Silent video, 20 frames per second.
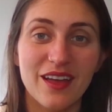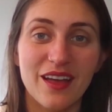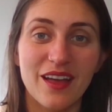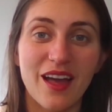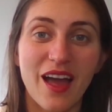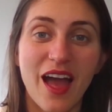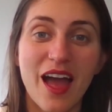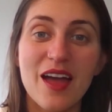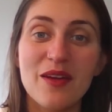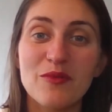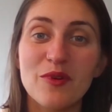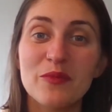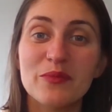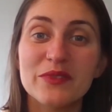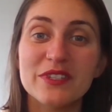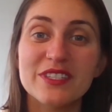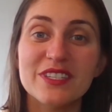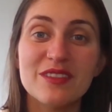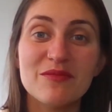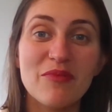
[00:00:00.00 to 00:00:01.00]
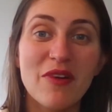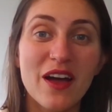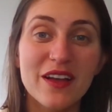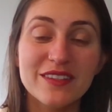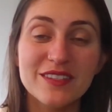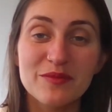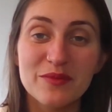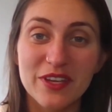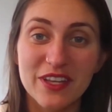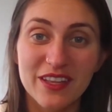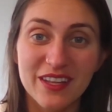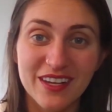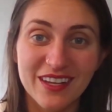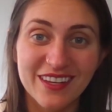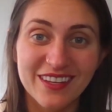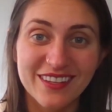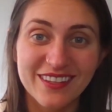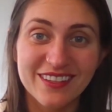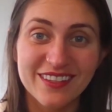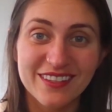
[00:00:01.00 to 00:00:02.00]
I'm open to the possibility
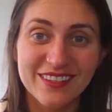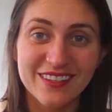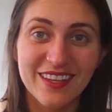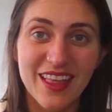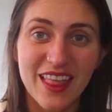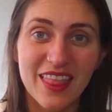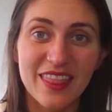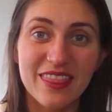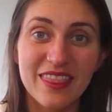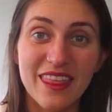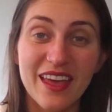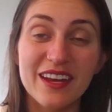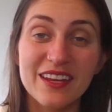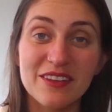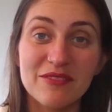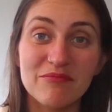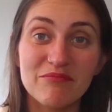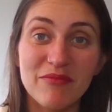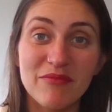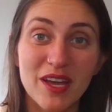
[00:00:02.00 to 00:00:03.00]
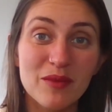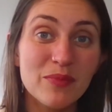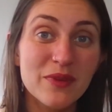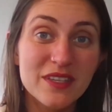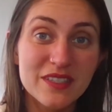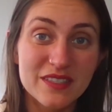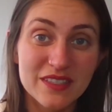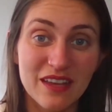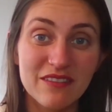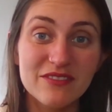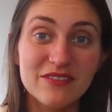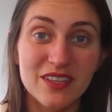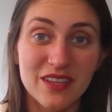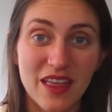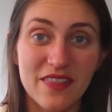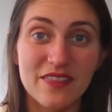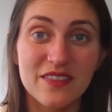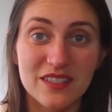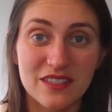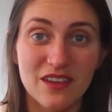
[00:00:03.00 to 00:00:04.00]
that it might be safe to
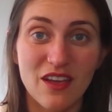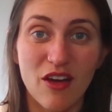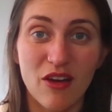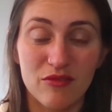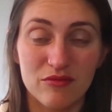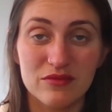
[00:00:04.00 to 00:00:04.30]
let this go.